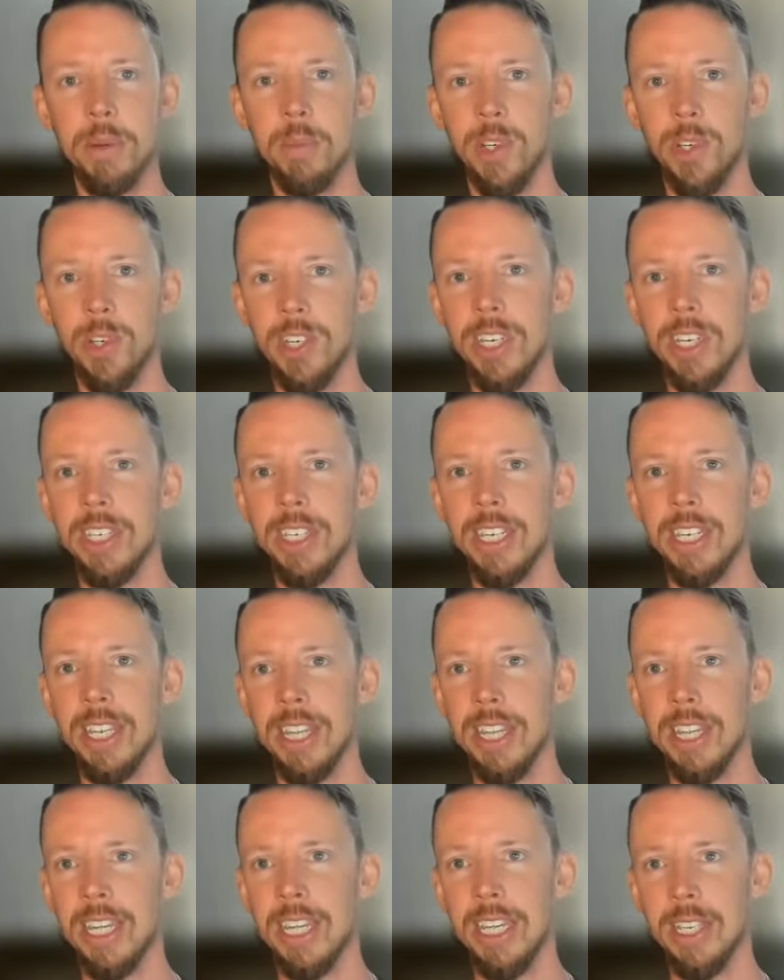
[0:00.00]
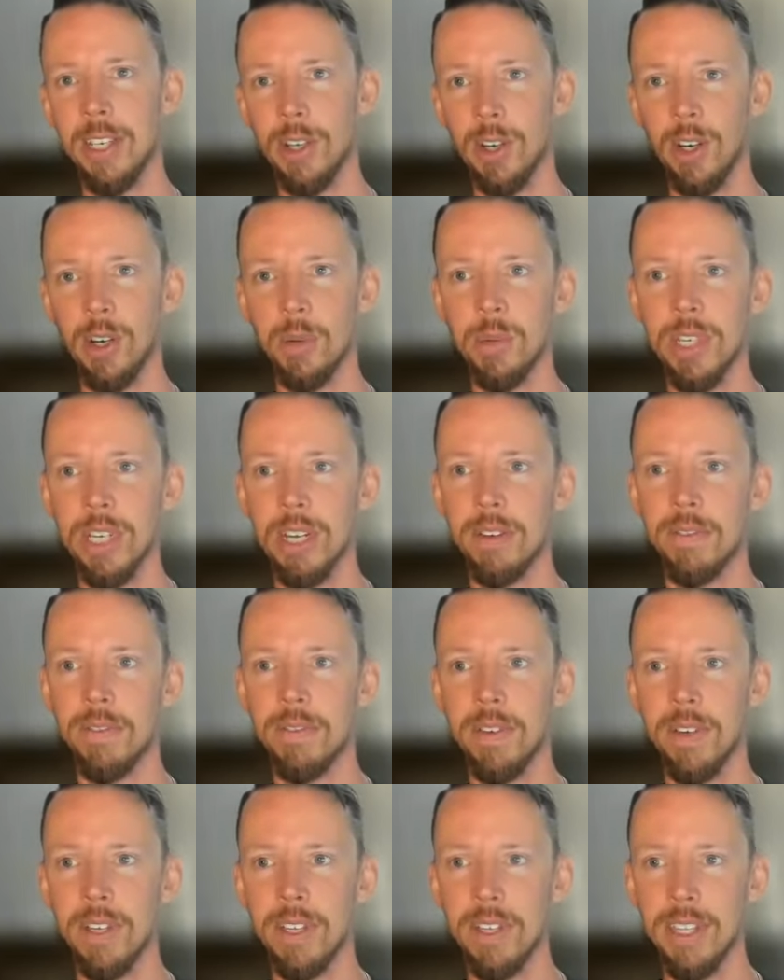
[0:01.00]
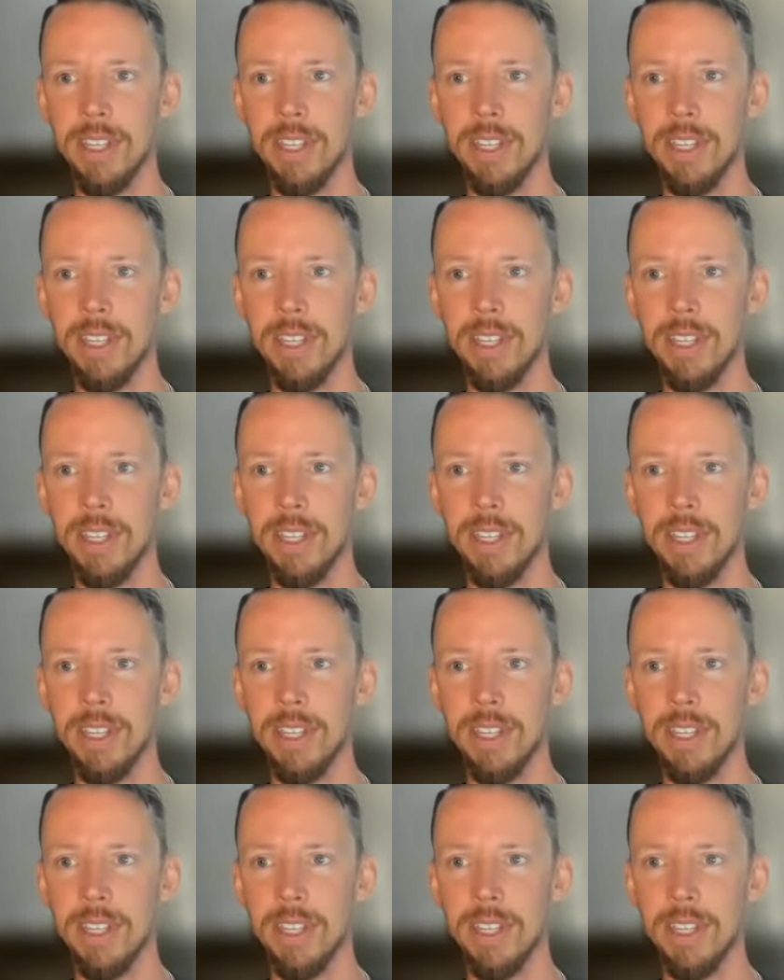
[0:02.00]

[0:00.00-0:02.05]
machines can think in terms of